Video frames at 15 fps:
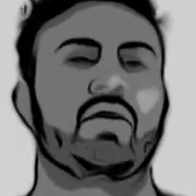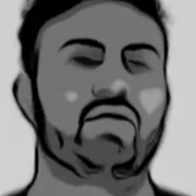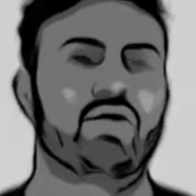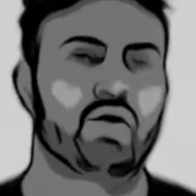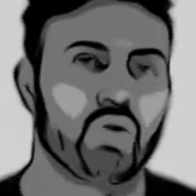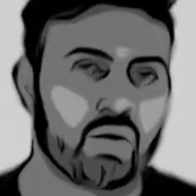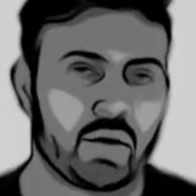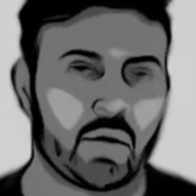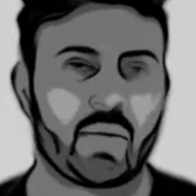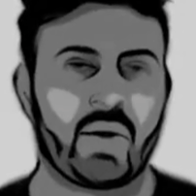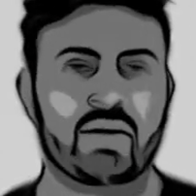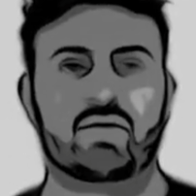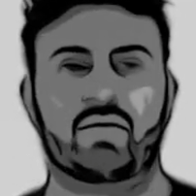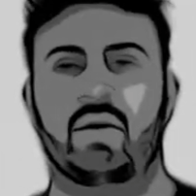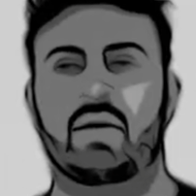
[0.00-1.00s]
to your
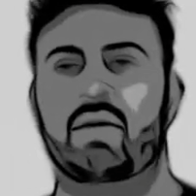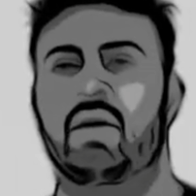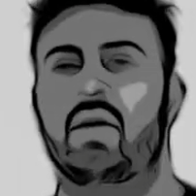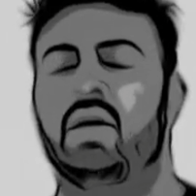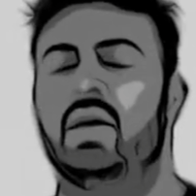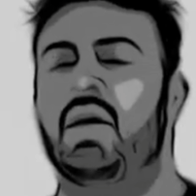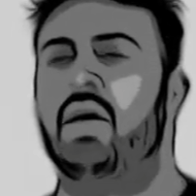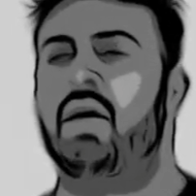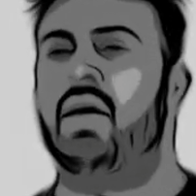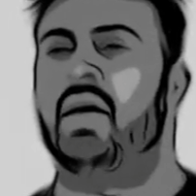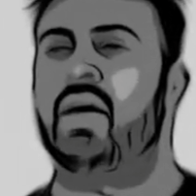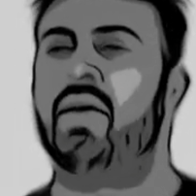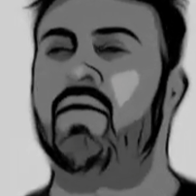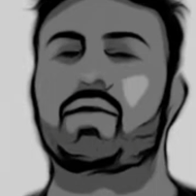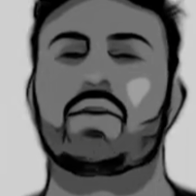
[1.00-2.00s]
restaurant
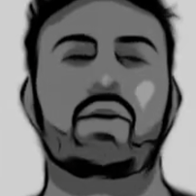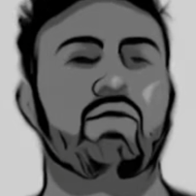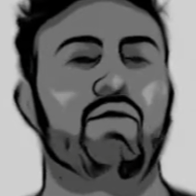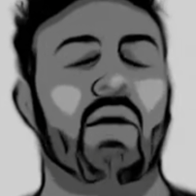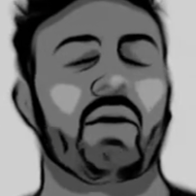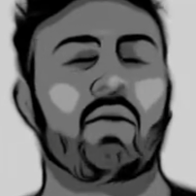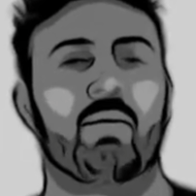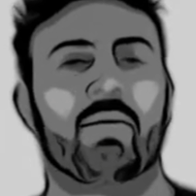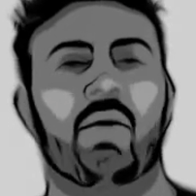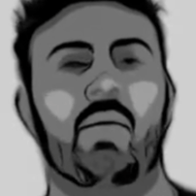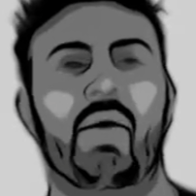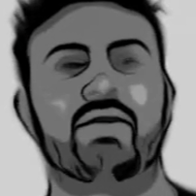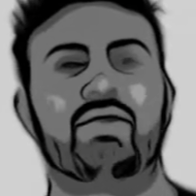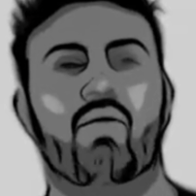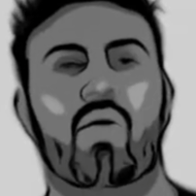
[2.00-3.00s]
if you're trying to open a
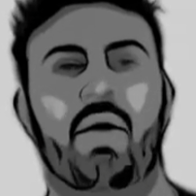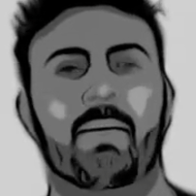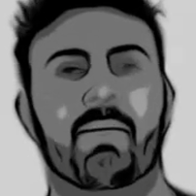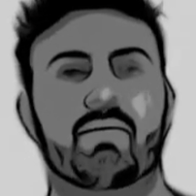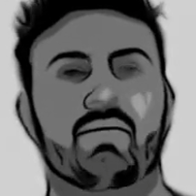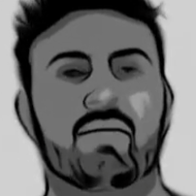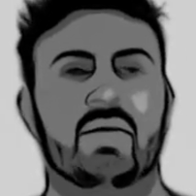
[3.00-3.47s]
restaurant.